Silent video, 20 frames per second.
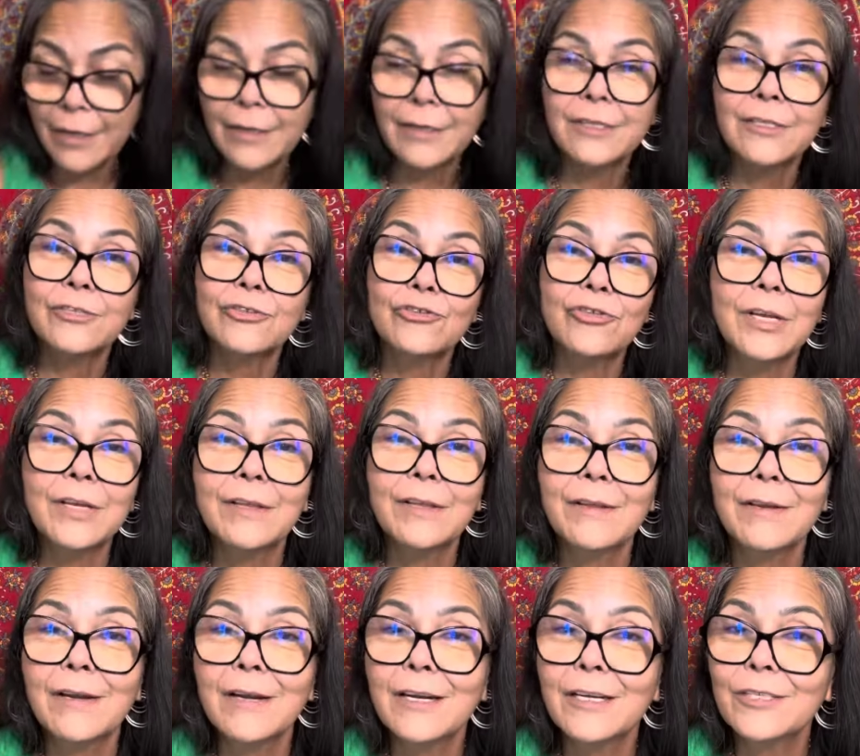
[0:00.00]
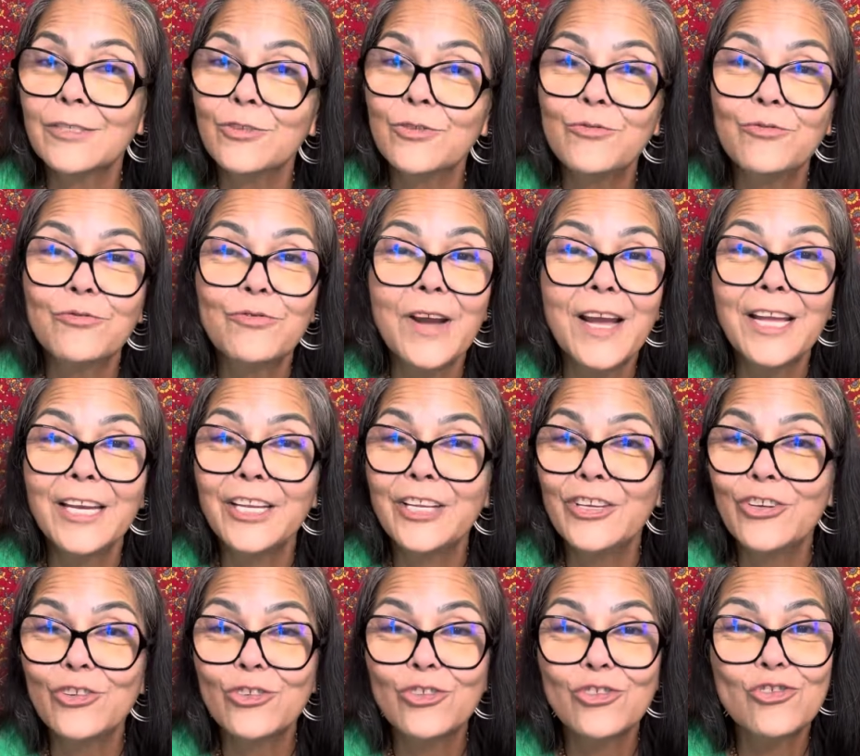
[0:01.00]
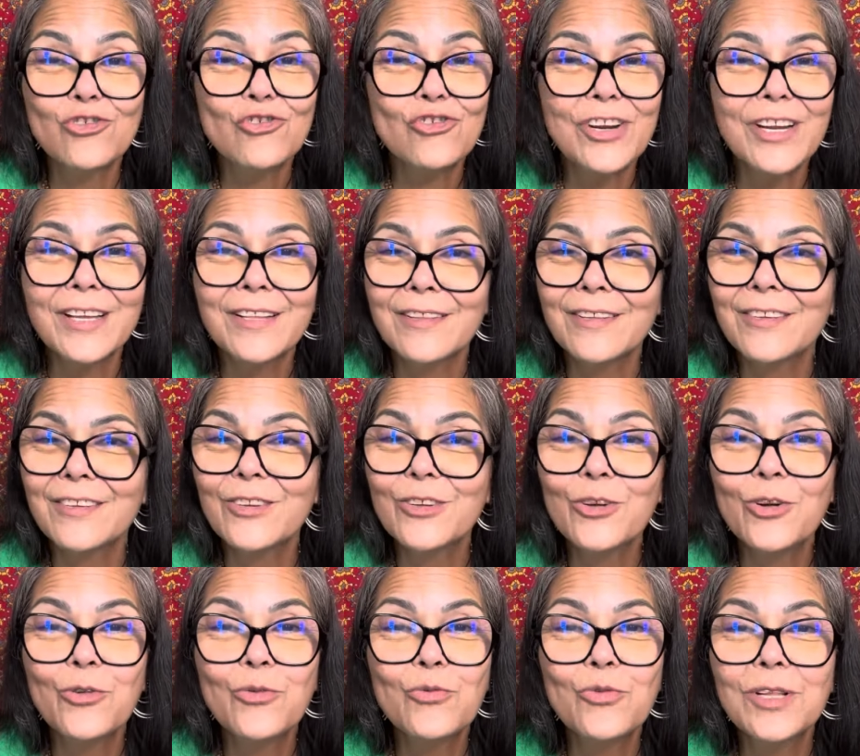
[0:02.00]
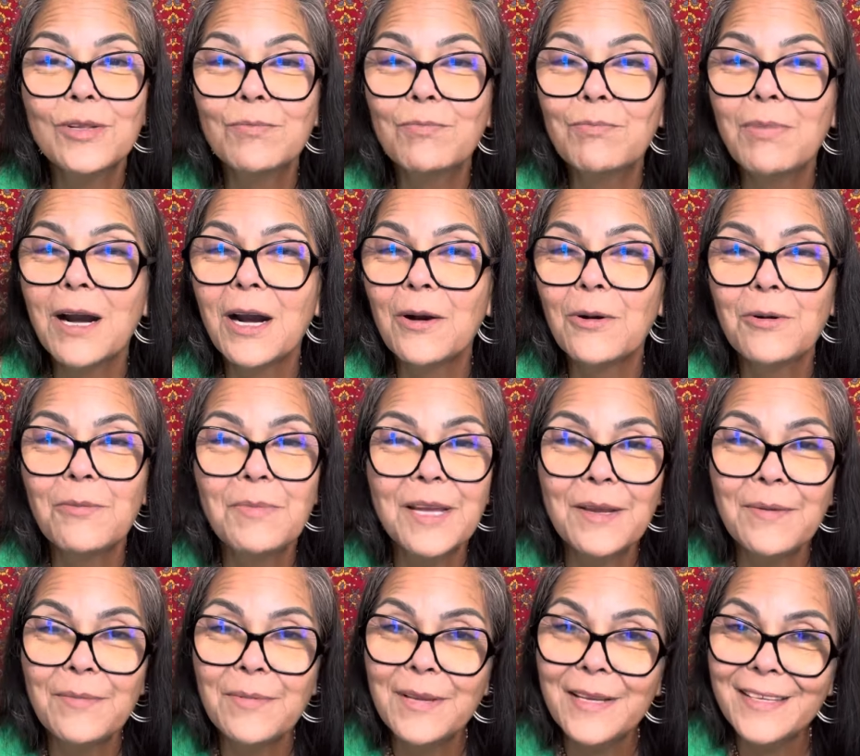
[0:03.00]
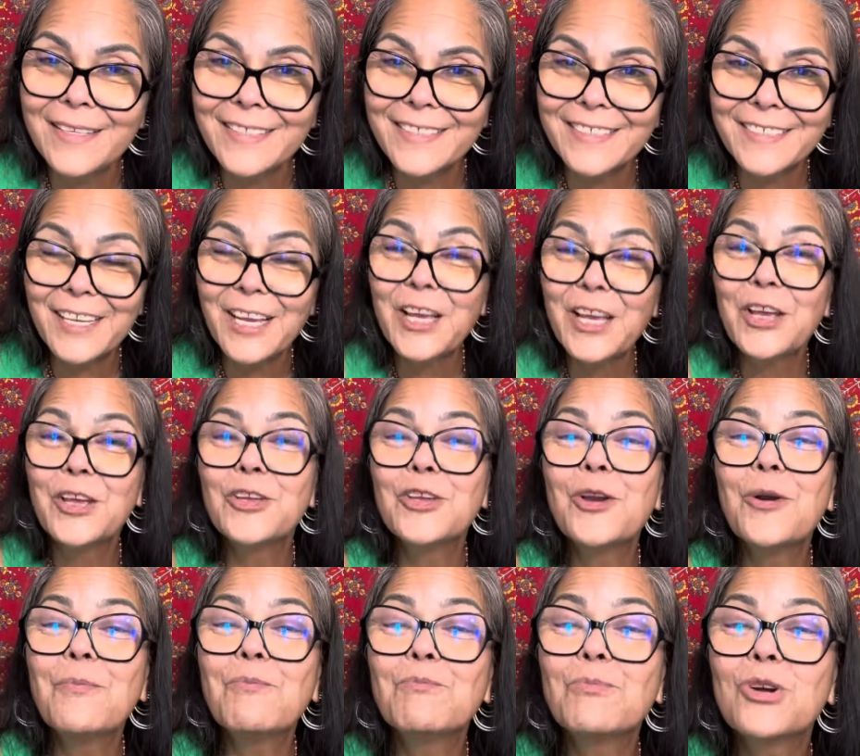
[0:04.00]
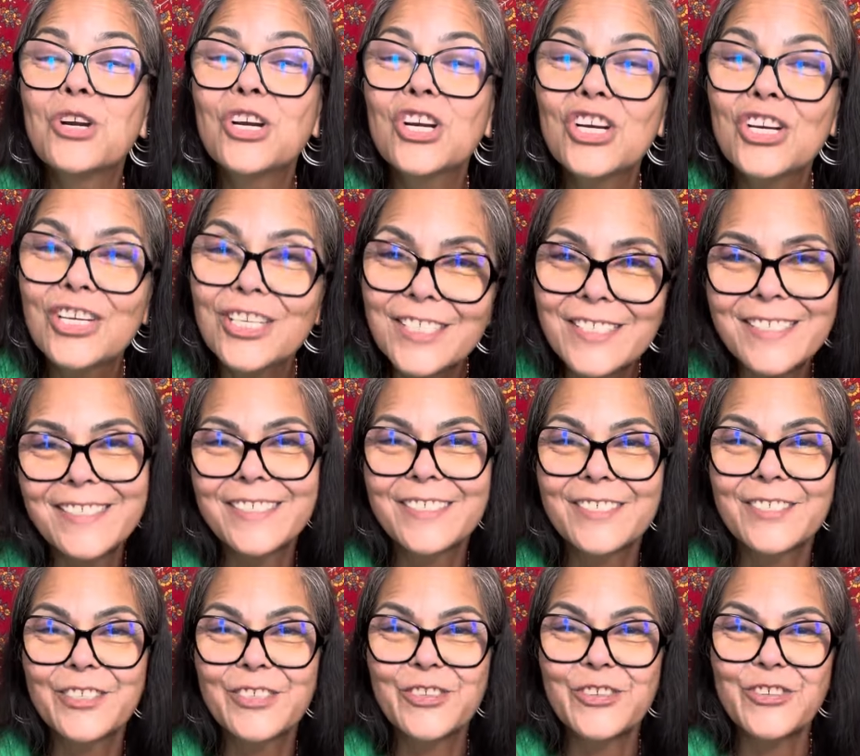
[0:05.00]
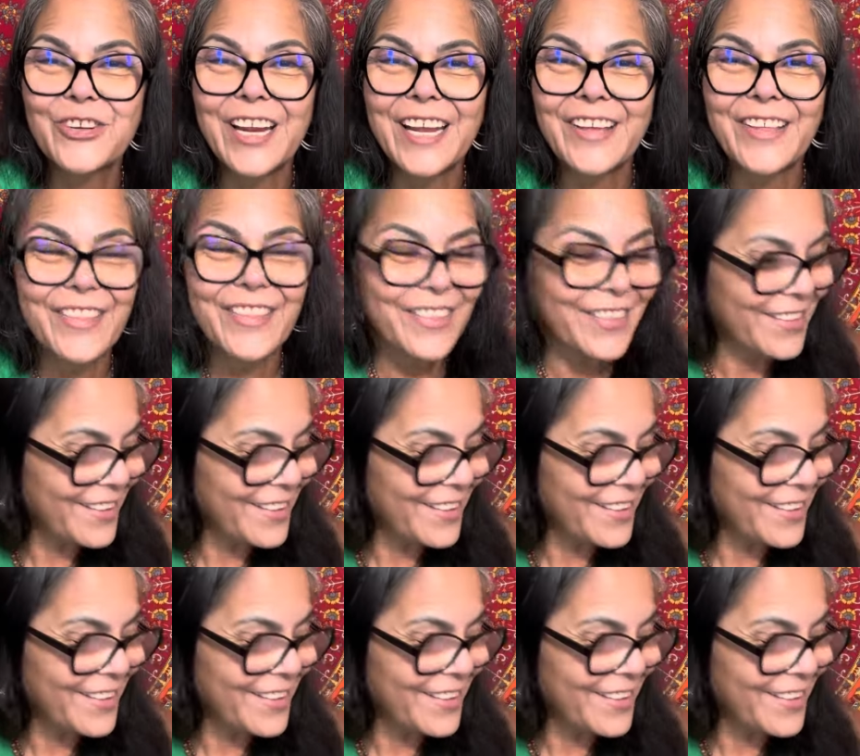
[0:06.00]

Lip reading: And the Strength card is you finding your strength and your willpower, babies. Your personal strength.